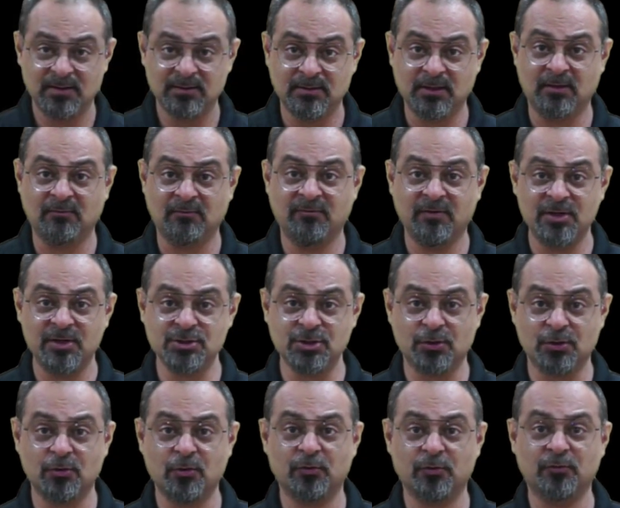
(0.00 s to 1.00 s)
The
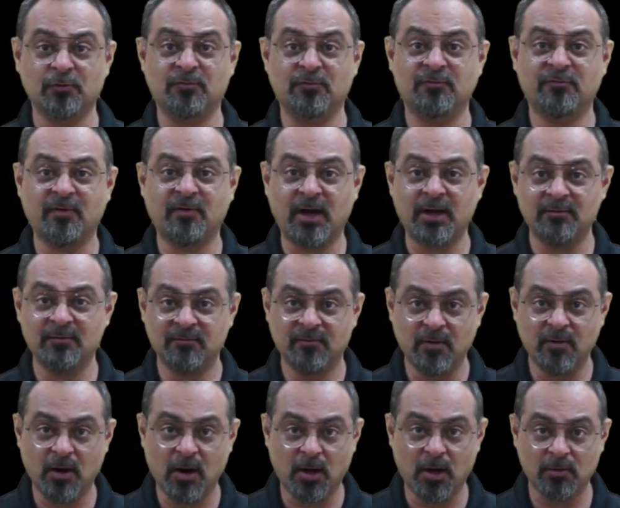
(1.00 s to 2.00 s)
inflation rose to
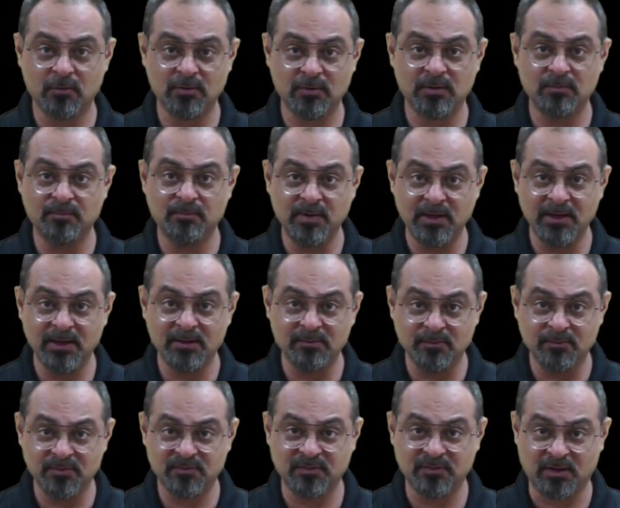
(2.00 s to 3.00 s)
500
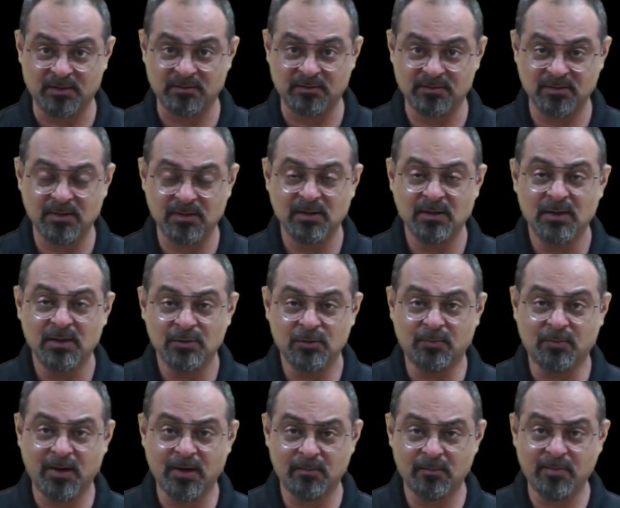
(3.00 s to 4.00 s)
billion%. To
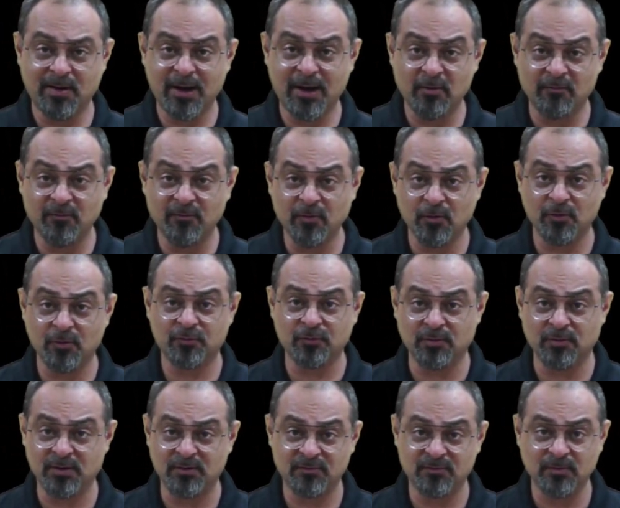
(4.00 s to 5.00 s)
buy a bag of
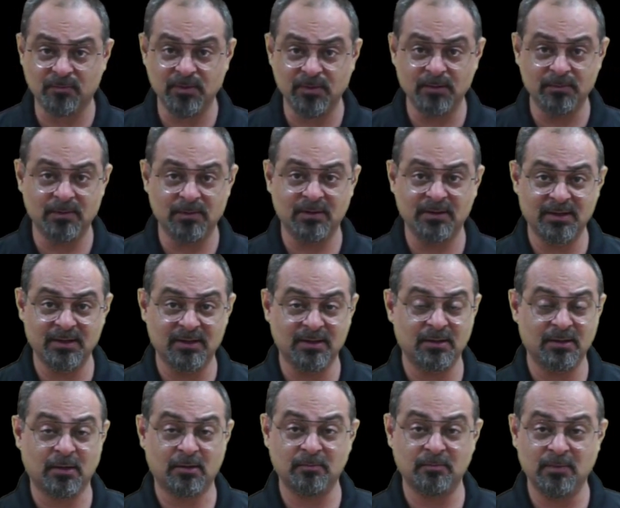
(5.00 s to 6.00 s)
groceries, the people
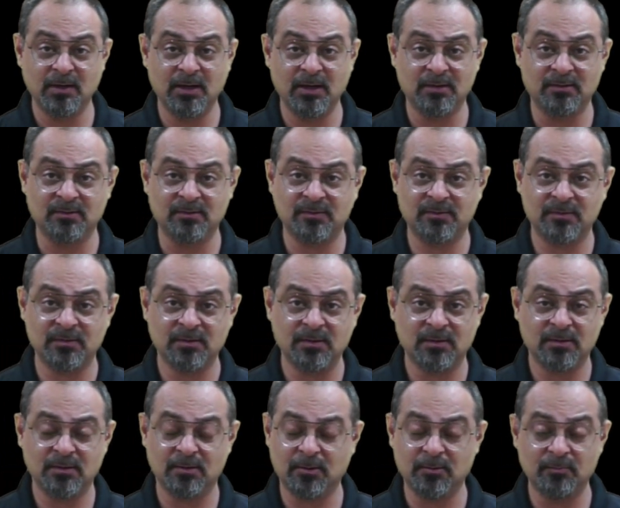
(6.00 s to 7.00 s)
needed not millions,
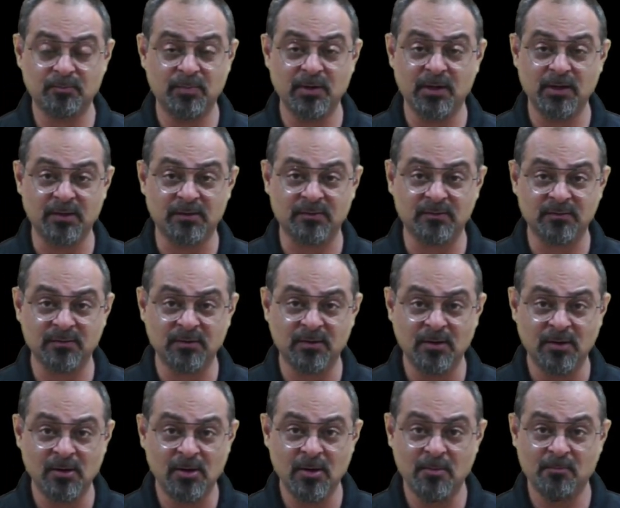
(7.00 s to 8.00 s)
not billions,
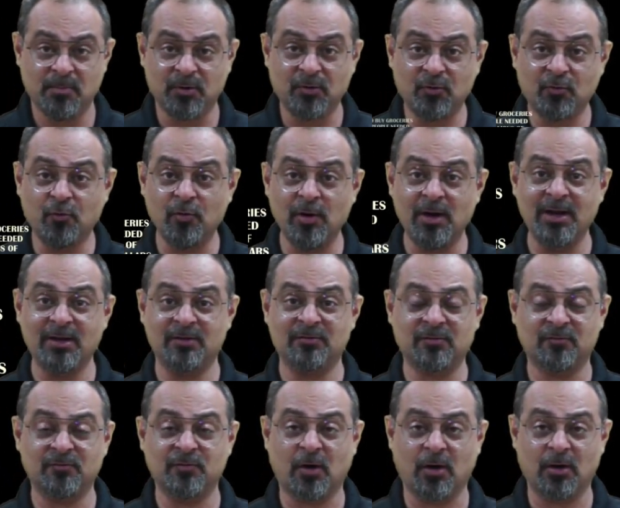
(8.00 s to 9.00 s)
but trillions
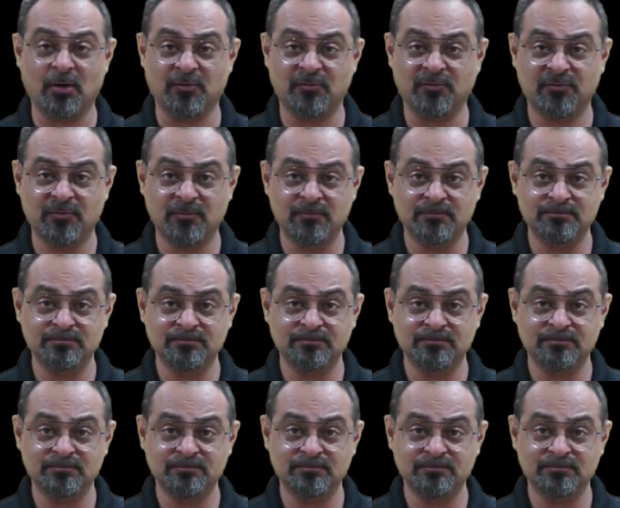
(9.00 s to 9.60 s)
of dollars.